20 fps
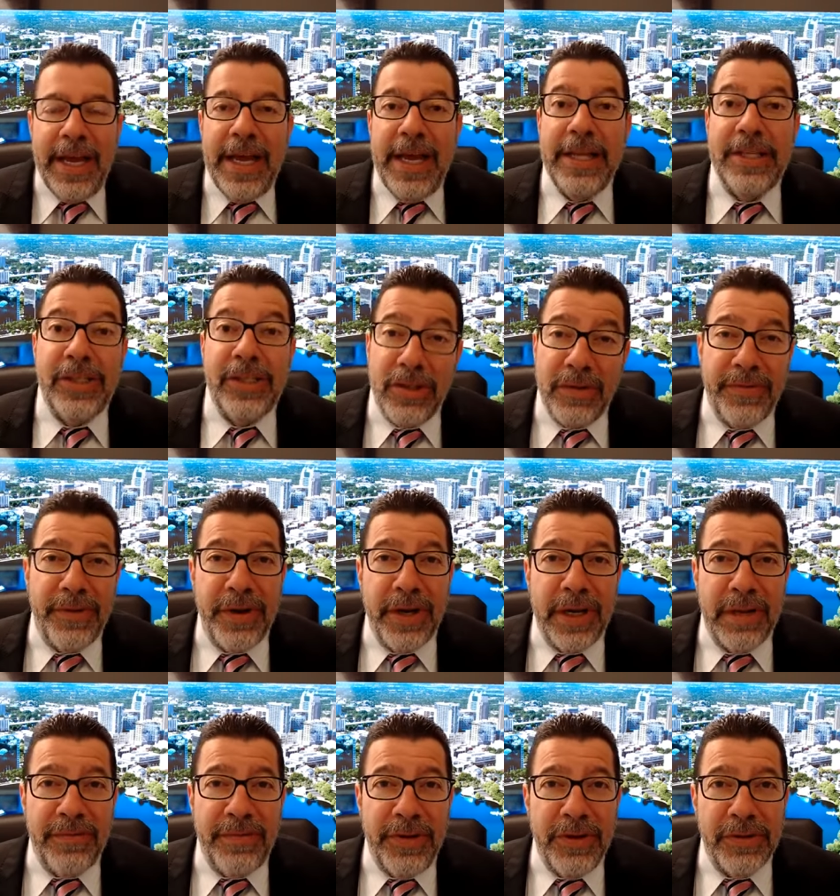it's still very
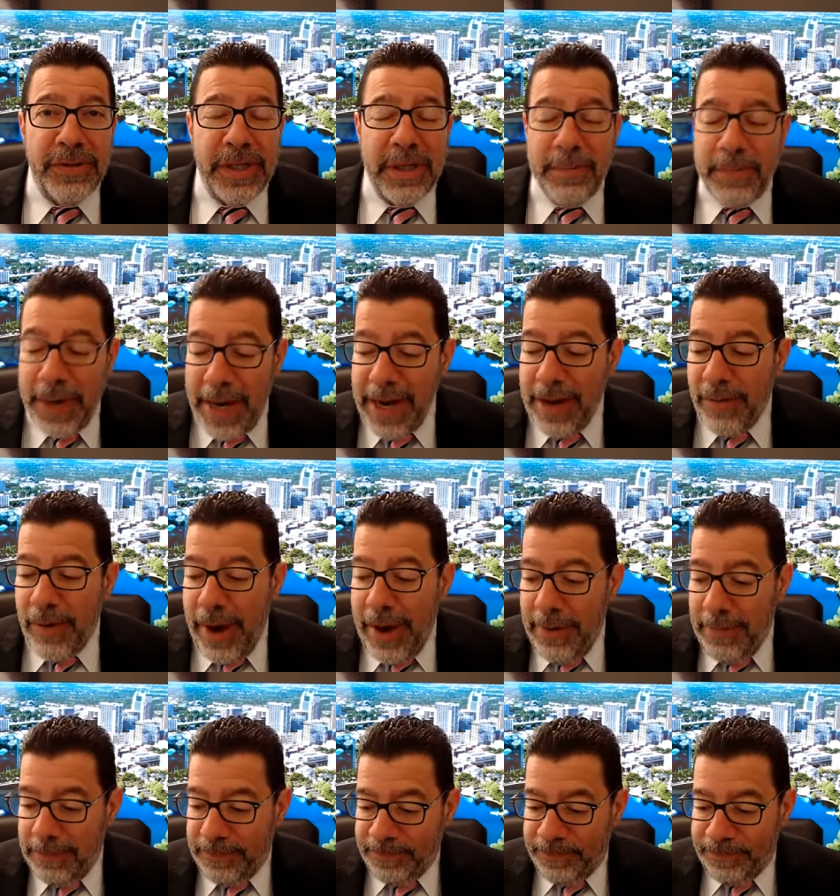confusing. But
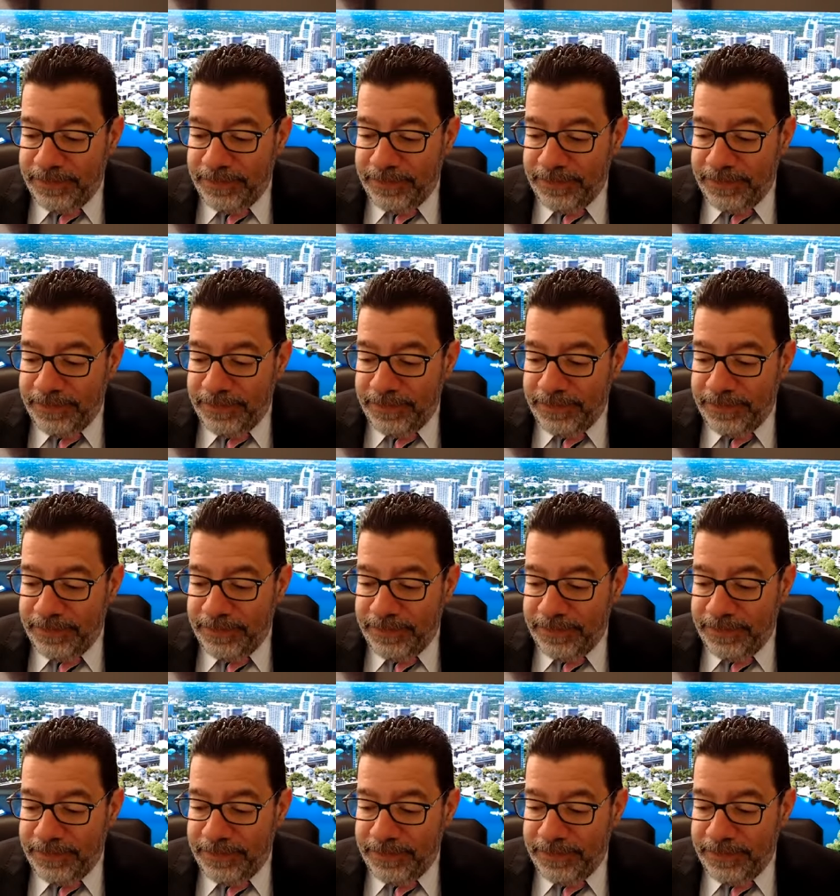anyway,